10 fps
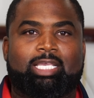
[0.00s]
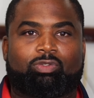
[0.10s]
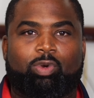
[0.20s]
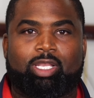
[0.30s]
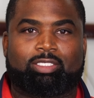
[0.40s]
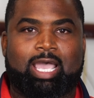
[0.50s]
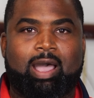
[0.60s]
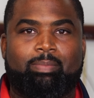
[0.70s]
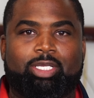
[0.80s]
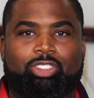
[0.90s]
as well as
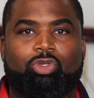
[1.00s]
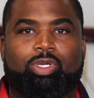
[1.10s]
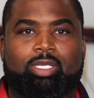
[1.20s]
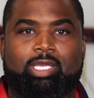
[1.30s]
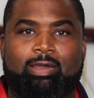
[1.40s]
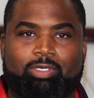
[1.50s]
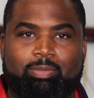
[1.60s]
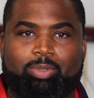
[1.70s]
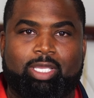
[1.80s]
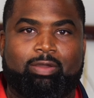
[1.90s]
how much you can
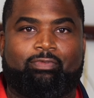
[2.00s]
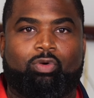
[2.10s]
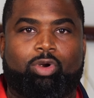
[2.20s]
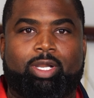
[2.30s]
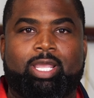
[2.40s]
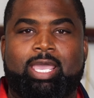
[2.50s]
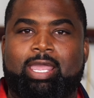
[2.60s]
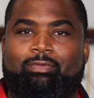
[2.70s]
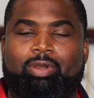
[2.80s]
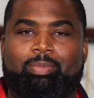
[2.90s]
comfortably afford
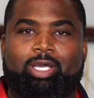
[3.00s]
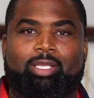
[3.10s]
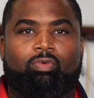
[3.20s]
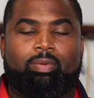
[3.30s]
every month.